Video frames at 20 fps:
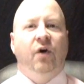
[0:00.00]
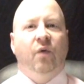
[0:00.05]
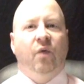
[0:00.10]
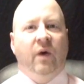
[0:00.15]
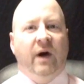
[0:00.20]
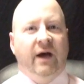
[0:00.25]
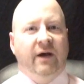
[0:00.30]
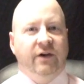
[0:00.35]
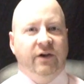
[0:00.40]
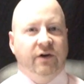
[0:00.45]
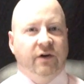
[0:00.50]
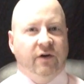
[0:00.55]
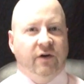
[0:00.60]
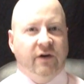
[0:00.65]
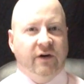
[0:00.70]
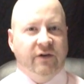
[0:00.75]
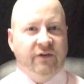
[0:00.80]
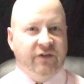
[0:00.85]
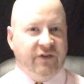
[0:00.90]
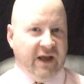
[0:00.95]
while
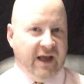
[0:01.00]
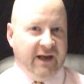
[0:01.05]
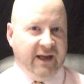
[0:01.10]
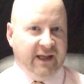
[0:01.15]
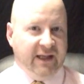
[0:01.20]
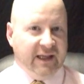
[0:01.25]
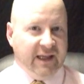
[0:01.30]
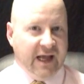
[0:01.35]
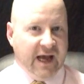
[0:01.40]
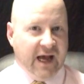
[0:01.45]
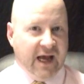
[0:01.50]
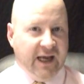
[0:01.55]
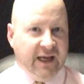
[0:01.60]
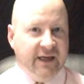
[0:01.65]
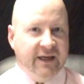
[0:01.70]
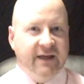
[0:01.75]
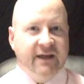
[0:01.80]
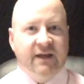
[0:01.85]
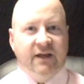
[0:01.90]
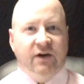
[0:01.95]
you're standing in
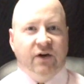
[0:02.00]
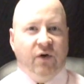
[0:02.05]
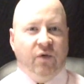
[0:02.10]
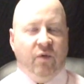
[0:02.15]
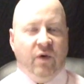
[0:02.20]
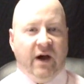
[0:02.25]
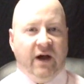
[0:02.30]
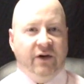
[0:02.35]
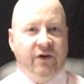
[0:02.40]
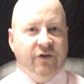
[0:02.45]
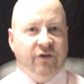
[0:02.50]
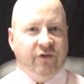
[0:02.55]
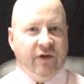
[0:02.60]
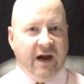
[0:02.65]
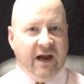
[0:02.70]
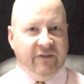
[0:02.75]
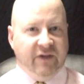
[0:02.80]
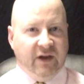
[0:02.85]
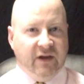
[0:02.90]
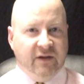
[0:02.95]
line, while you're
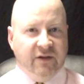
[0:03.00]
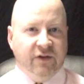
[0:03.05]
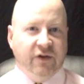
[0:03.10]
driving.